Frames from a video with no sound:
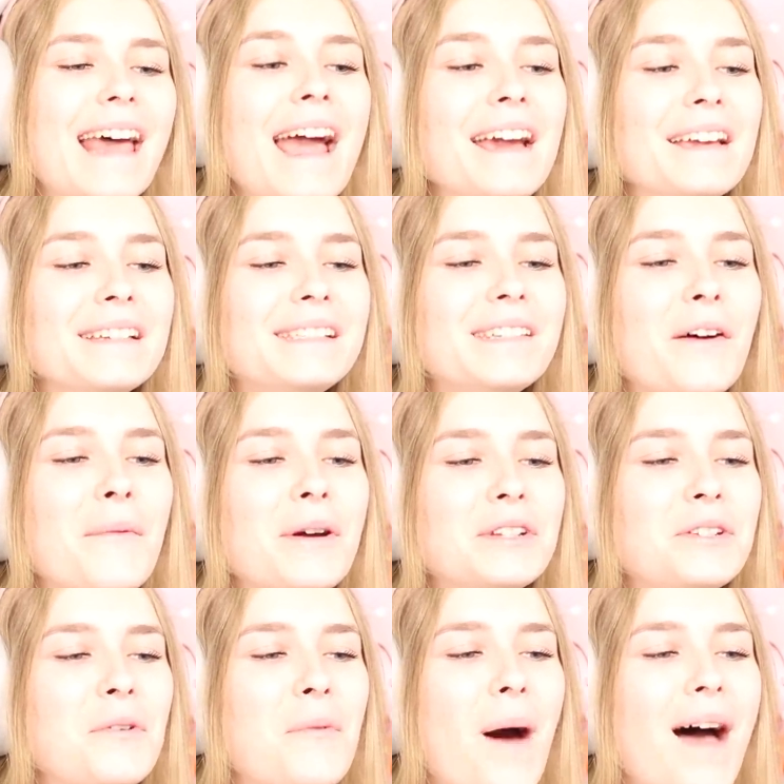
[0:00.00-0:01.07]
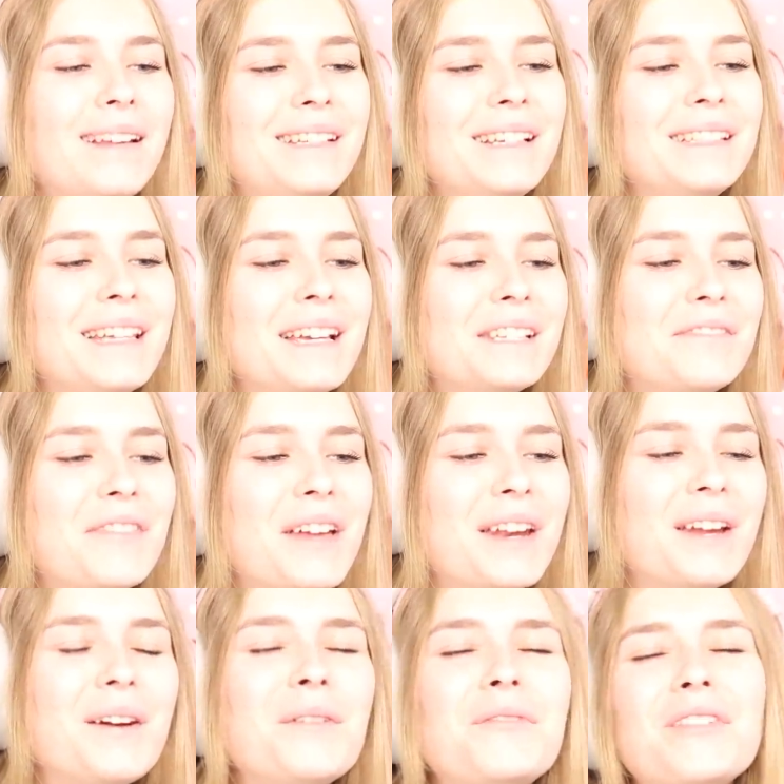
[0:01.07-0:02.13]
thank you so much for watching this
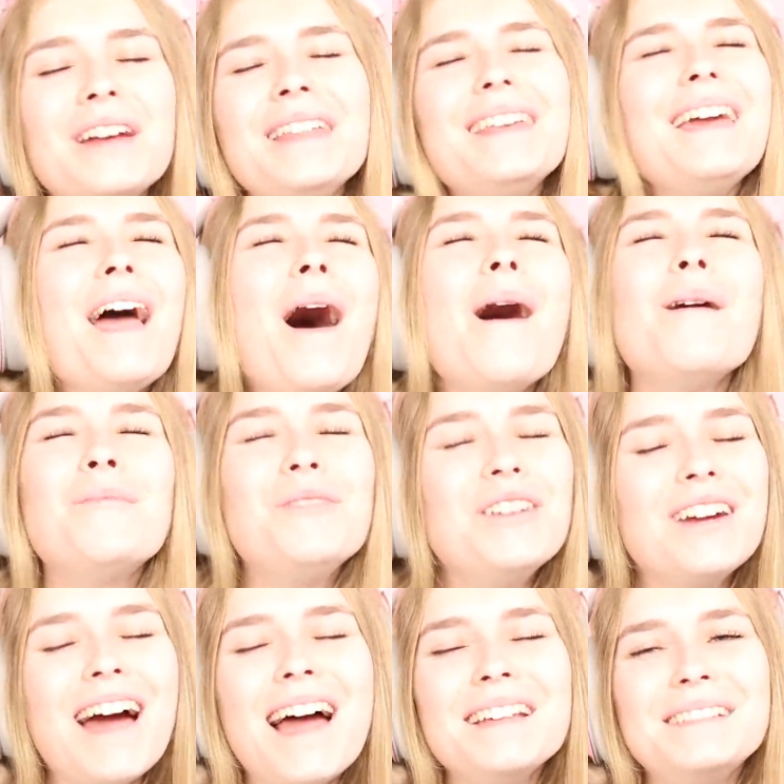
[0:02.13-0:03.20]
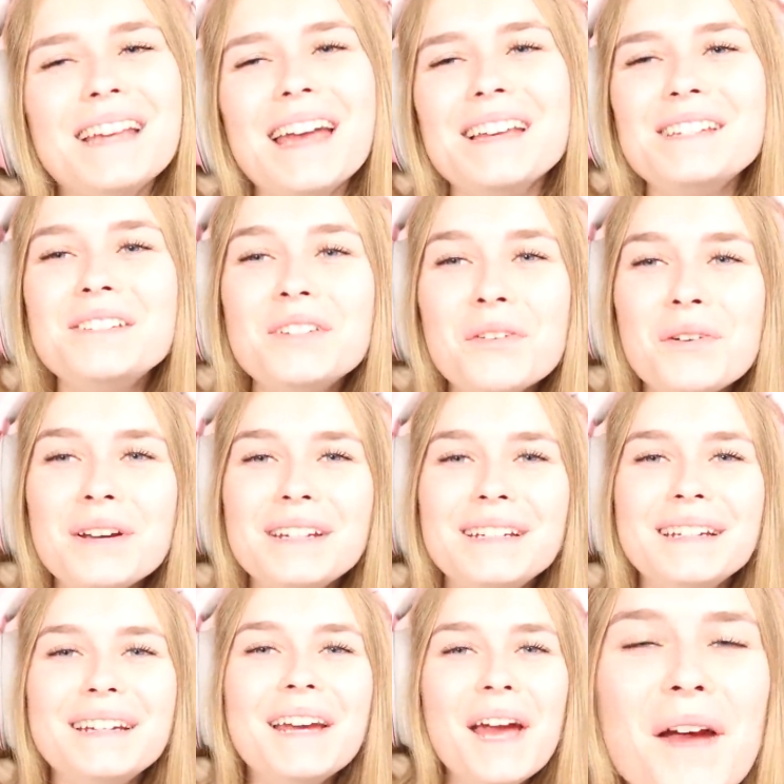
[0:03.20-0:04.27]
video. Really hope you guys enjoyed
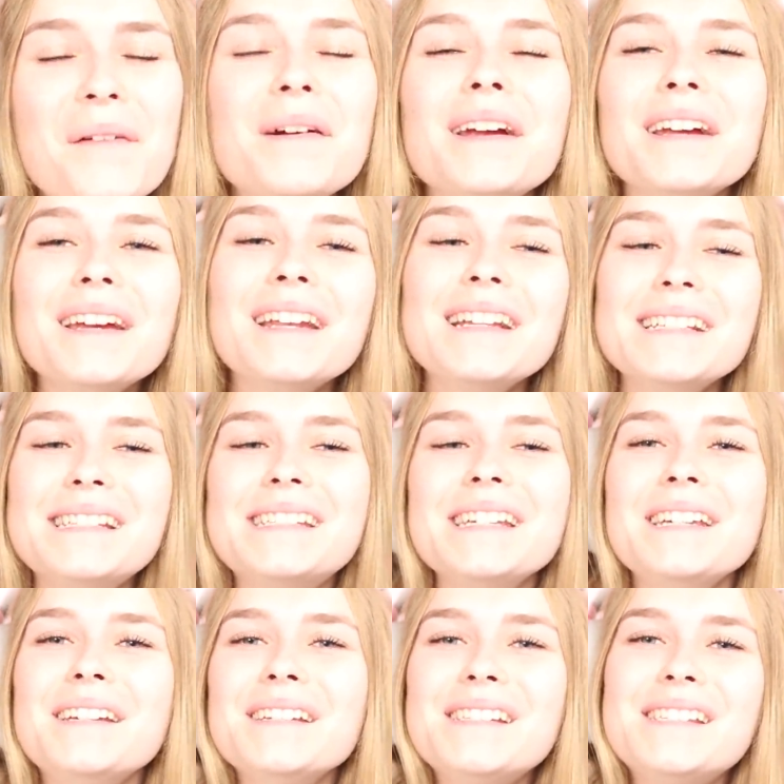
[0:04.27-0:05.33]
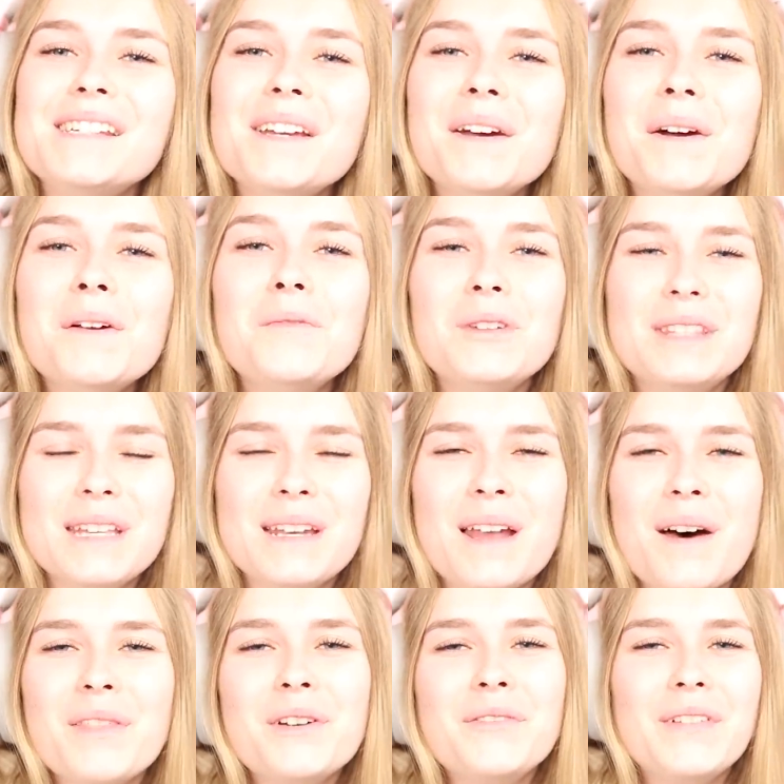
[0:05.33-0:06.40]
it. We're gonna see you soon with
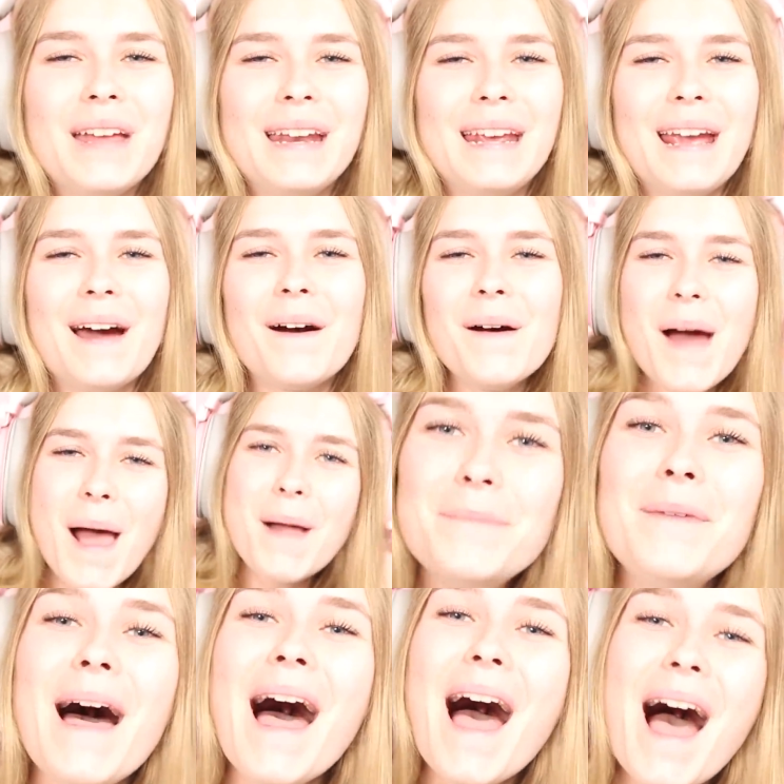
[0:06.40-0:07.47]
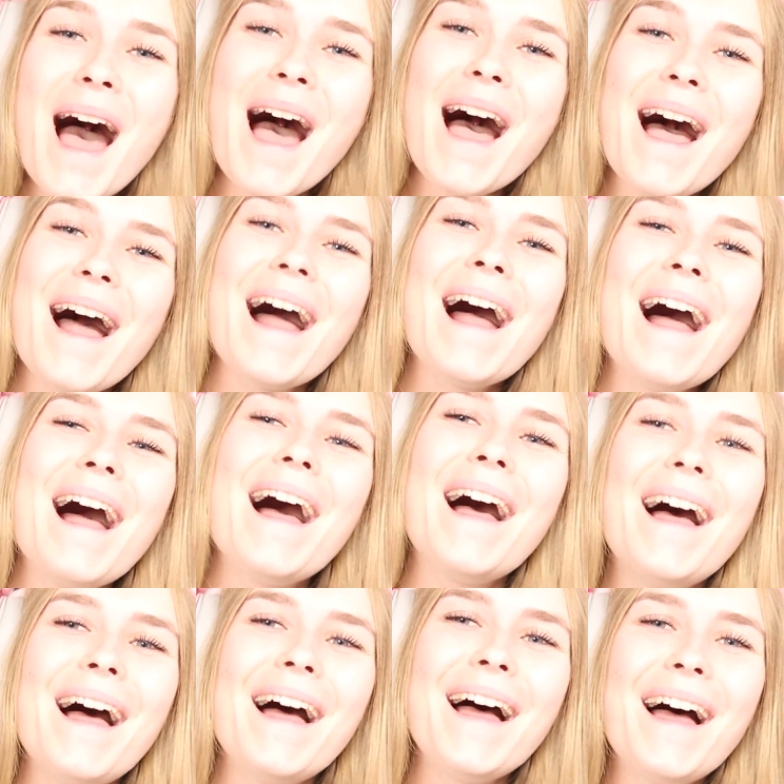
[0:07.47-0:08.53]
another video. Bye!
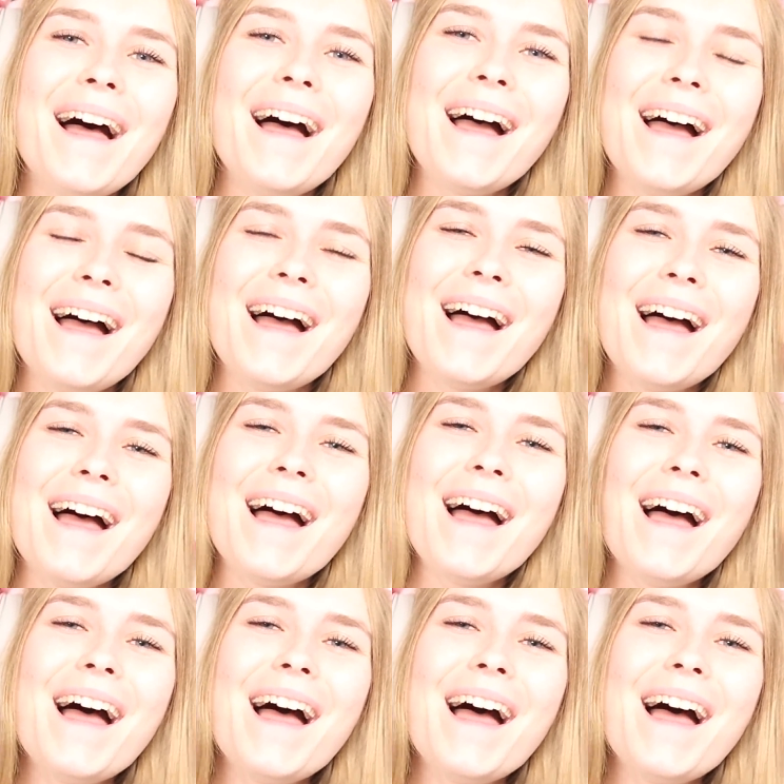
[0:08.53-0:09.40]
Bye!